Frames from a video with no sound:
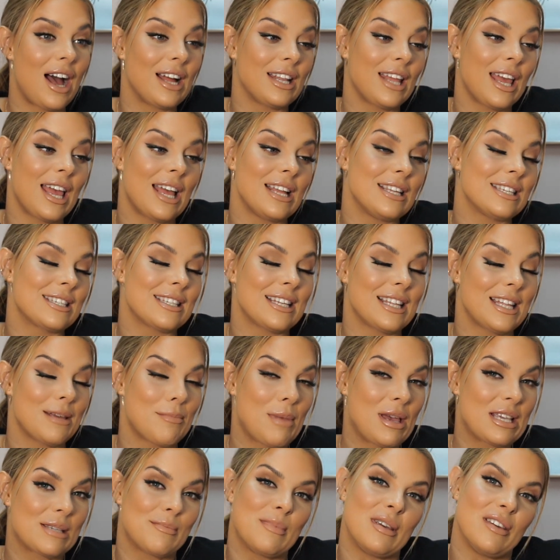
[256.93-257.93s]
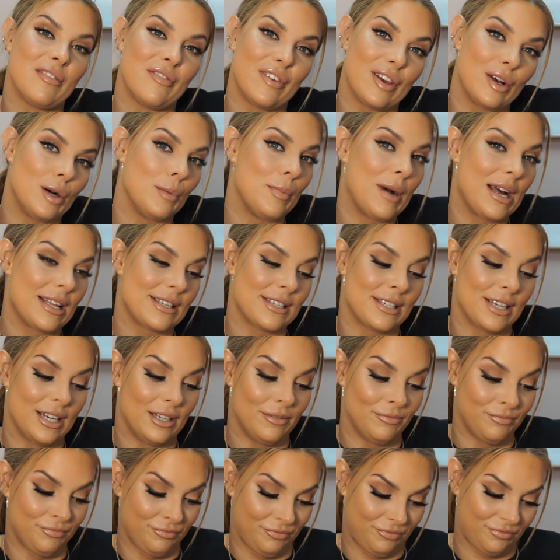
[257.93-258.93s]
and it instantly makes me feel
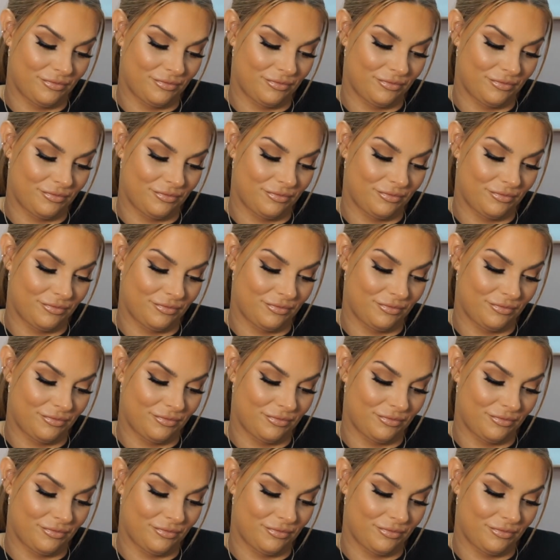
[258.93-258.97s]
better.